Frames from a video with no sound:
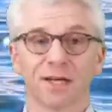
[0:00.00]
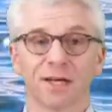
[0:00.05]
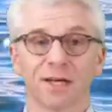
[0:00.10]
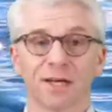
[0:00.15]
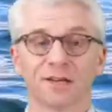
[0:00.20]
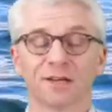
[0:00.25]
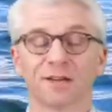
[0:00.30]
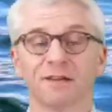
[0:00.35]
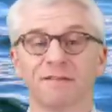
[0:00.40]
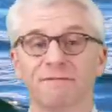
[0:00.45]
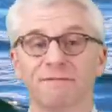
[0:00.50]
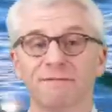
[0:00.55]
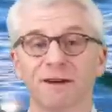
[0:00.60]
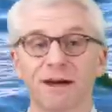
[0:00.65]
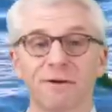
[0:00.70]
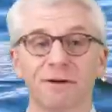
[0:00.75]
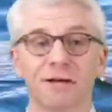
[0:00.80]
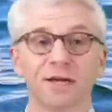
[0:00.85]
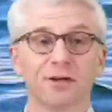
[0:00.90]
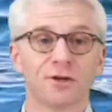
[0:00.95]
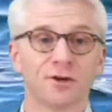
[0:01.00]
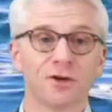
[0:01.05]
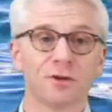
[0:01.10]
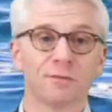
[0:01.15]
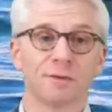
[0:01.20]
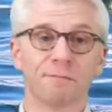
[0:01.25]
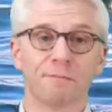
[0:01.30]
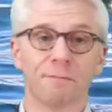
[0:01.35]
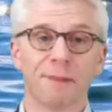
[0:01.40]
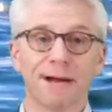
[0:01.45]
So the very
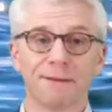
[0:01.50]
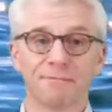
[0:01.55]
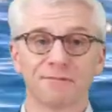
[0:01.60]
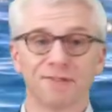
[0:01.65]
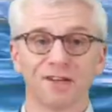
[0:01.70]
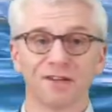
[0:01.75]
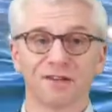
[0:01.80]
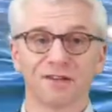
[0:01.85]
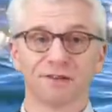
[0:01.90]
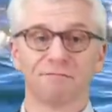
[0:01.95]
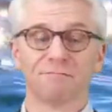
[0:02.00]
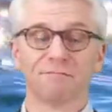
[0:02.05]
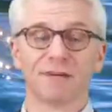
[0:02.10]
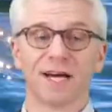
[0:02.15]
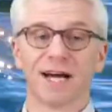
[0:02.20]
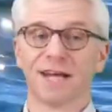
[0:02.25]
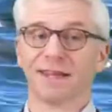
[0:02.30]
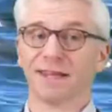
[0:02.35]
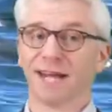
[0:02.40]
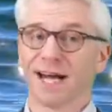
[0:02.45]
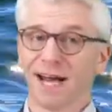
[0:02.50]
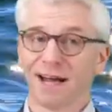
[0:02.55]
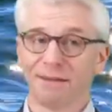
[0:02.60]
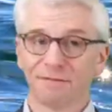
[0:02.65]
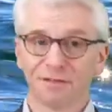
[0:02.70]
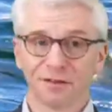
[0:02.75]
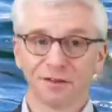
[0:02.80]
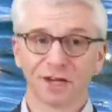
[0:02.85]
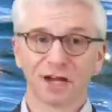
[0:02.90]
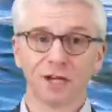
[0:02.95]
human baptism and the
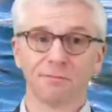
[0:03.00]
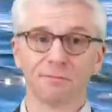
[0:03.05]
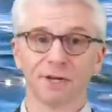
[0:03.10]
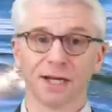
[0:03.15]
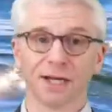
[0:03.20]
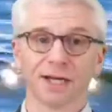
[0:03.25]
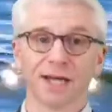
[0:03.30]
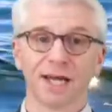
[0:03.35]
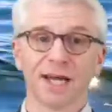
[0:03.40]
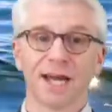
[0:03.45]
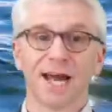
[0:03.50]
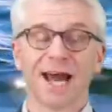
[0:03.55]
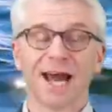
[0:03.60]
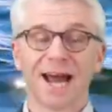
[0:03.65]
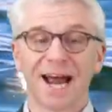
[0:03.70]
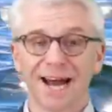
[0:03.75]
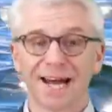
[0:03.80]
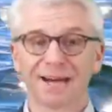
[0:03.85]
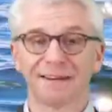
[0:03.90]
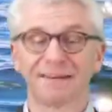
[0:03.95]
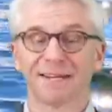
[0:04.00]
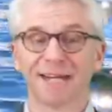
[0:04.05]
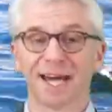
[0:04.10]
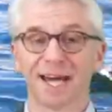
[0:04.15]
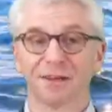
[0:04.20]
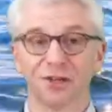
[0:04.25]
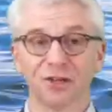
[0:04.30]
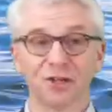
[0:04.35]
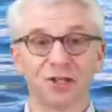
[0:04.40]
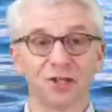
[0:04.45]
heavens opening hang
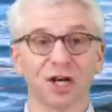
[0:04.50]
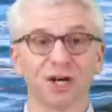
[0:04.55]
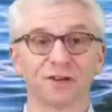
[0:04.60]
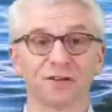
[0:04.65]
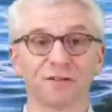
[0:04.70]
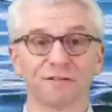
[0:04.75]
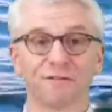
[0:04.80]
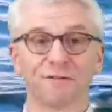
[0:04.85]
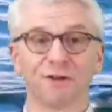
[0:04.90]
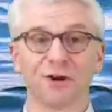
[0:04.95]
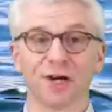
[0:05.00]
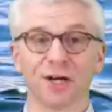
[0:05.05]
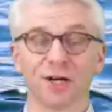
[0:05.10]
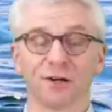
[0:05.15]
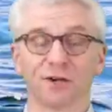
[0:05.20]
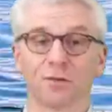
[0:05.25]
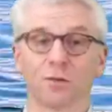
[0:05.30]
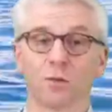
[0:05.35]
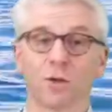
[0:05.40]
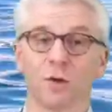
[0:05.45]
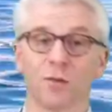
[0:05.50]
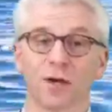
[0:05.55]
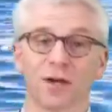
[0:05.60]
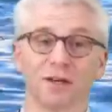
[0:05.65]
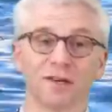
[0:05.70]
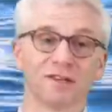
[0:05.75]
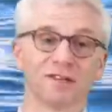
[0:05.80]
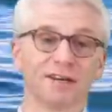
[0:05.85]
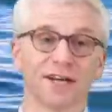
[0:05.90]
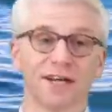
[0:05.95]
together just fine when we
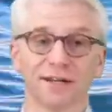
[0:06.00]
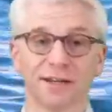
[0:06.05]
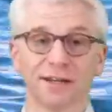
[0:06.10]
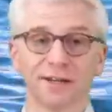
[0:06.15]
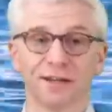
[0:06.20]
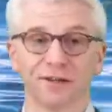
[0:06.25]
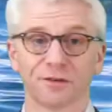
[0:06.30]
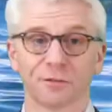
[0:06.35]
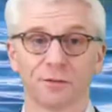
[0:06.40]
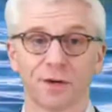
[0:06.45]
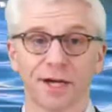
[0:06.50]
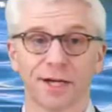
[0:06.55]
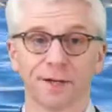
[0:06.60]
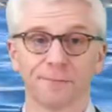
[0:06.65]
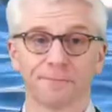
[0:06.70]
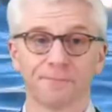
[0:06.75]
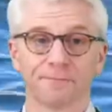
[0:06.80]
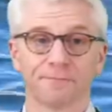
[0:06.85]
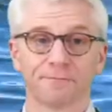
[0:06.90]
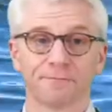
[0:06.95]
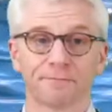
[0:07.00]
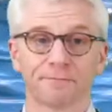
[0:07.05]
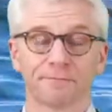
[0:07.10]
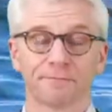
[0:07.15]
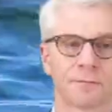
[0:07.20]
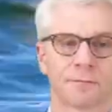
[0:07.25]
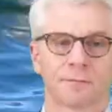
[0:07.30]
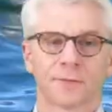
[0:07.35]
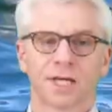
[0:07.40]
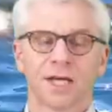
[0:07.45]
understand it this way.
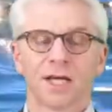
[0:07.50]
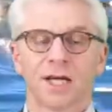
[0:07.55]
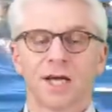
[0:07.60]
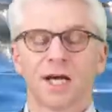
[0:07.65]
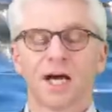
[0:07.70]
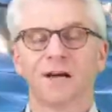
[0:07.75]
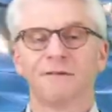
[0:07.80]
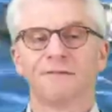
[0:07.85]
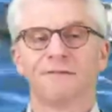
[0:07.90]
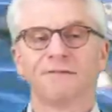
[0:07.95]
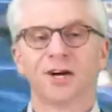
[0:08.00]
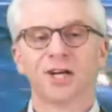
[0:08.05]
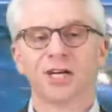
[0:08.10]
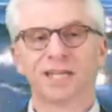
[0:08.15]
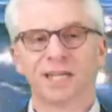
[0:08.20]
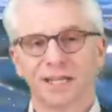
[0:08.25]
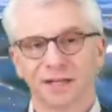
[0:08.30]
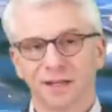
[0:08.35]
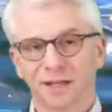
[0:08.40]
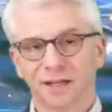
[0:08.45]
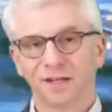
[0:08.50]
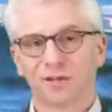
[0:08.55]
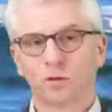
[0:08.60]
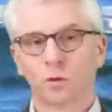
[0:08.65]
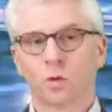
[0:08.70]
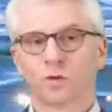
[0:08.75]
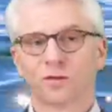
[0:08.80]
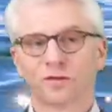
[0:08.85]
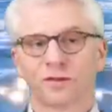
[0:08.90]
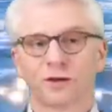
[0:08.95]
And finally, this
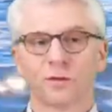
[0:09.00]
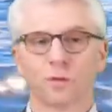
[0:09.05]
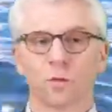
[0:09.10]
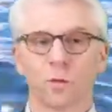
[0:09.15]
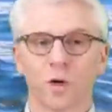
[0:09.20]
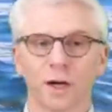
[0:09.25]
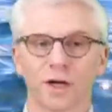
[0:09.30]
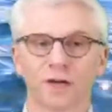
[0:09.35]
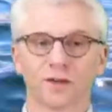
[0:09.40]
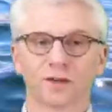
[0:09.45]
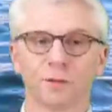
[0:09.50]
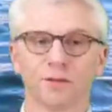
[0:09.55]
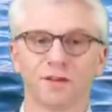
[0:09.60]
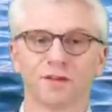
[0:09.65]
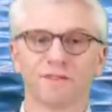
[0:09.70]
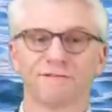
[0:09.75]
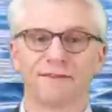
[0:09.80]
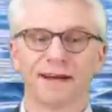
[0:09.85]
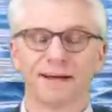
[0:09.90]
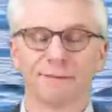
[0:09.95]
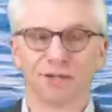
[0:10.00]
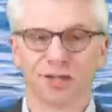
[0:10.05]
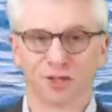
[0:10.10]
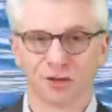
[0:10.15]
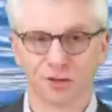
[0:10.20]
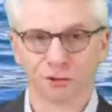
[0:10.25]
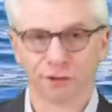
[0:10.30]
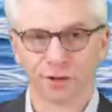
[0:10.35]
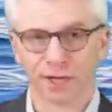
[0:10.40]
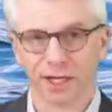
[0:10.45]
also works with the family
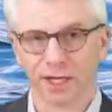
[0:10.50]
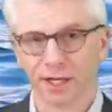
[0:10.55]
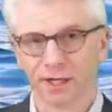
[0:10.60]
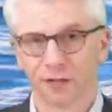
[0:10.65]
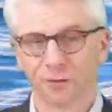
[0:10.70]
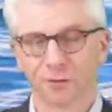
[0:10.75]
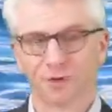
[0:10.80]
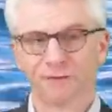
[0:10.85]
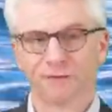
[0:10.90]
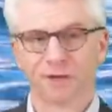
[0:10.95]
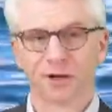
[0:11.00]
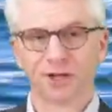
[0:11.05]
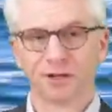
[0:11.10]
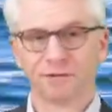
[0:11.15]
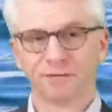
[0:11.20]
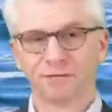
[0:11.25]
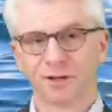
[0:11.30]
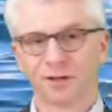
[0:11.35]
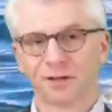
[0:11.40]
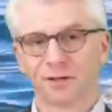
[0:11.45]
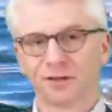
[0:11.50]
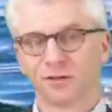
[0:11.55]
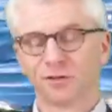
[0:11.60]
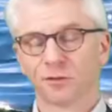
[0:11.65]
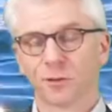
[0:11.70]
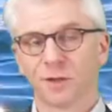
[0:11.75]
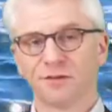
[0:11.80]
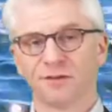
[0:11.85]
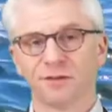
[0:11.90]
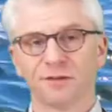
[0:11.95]
tree that we find in verses
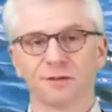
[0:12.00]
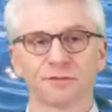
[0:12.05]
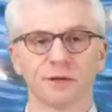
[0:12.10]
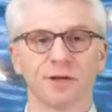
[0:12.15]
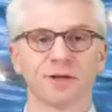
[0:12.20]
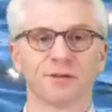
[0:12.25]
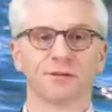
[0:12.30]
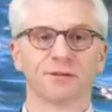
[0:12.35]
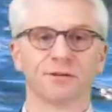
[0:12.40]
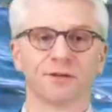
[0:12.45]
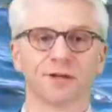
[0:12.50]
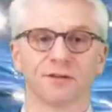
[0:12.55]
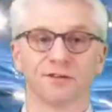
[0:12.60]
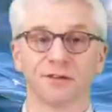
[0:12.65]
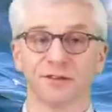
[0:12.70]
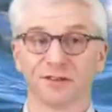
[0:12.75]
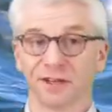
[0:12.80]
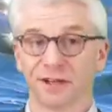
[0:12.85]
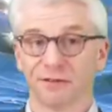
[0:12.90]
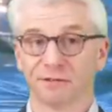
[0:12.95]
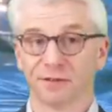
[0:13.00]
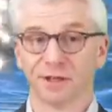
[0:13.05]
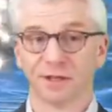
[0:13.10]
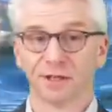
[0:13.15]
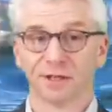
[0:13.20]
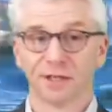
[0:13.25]
23 to 37.